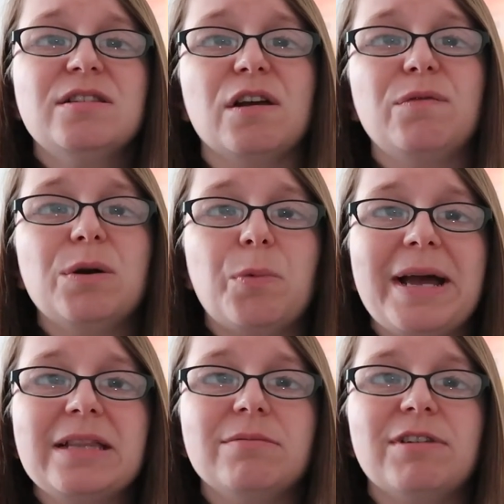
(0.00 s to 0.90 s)
So if we're
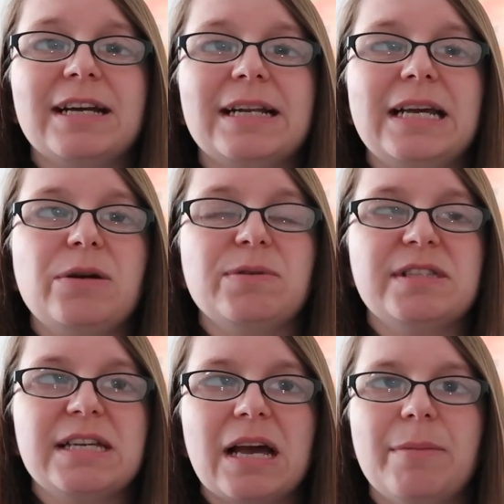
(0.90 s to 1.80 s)
weighing them regularly, we're
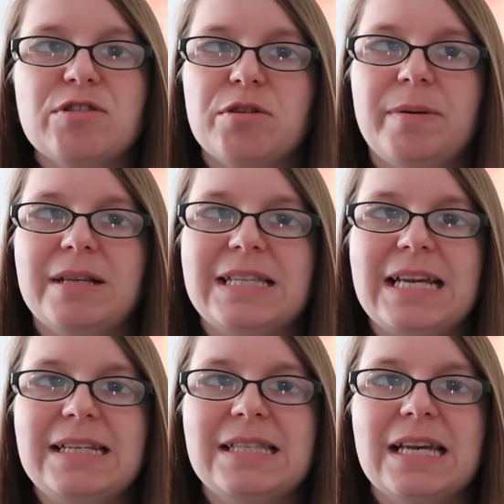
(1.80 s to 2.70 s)
seeing how much our birds are
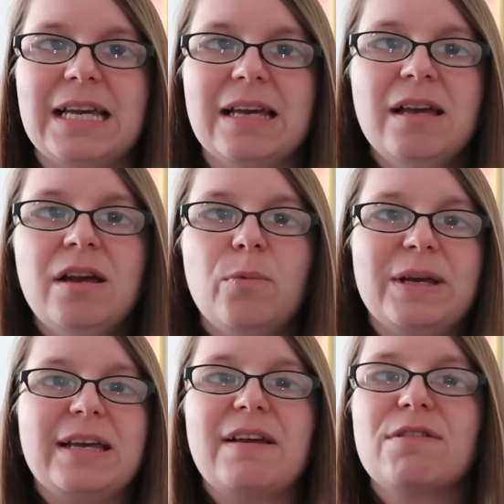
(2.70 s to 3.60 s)
eating,
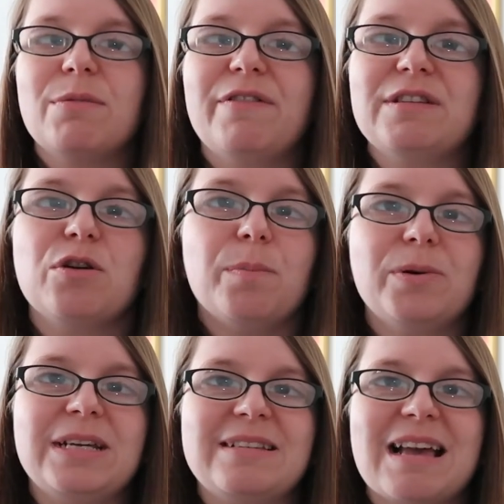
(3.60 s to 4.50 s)
we can give them a physical
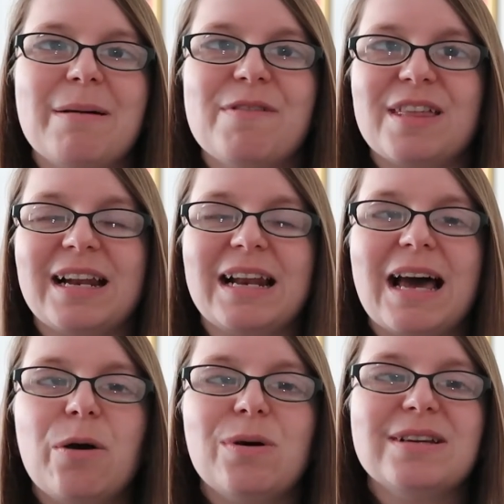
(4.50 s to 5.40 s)
body exam if they'll
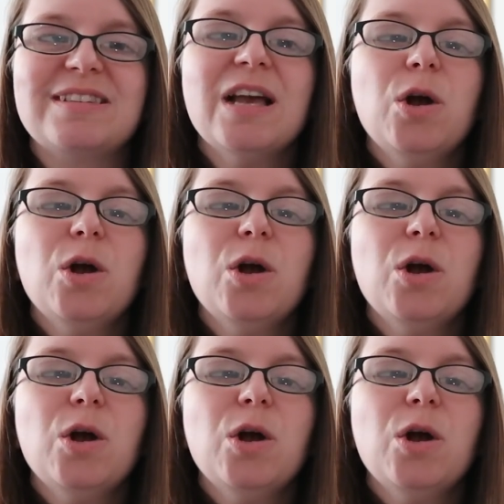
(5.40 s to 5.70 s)
allow us,